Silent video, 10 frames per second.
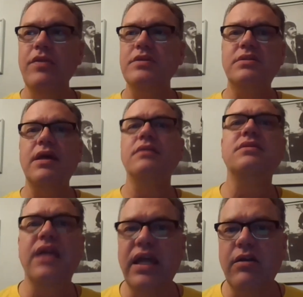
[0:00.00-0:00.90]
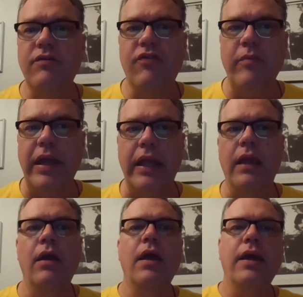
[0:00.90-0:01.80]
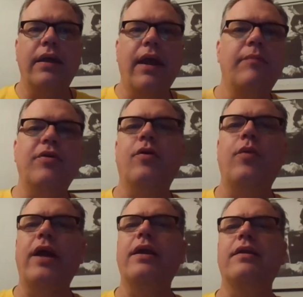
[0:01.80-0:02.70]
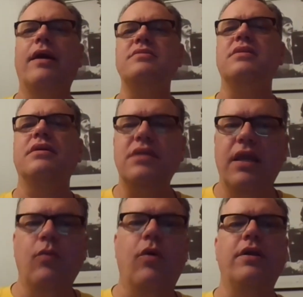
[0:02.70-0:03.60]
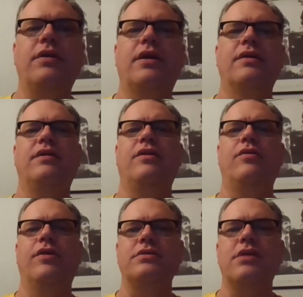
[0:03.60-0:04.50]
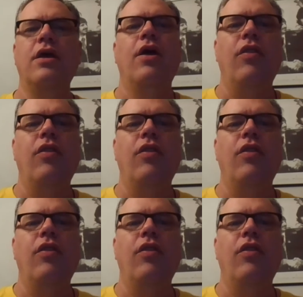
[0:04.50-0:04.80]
This set a standard for many. Gabriel recognized this. He wanted to continue this.